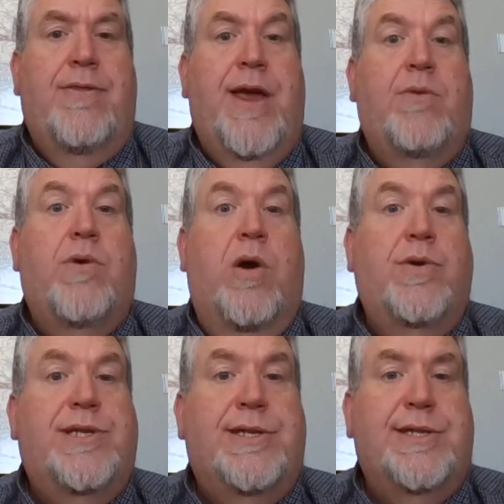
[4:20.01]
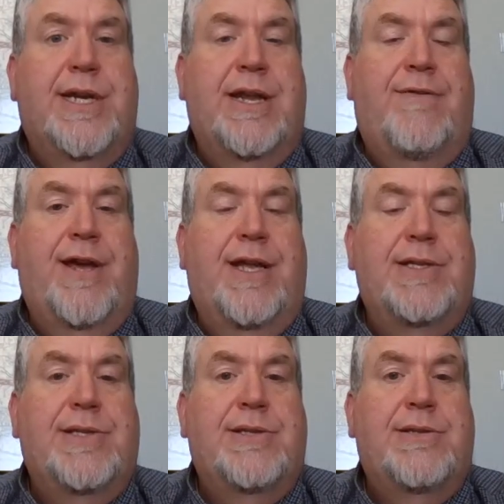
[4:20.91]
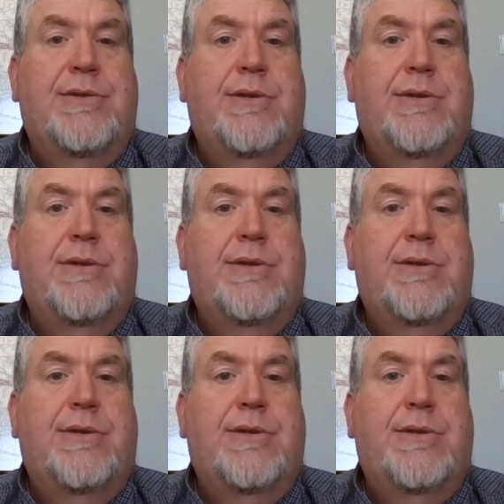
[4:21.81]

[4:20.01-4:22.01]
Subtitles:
They rose in significance,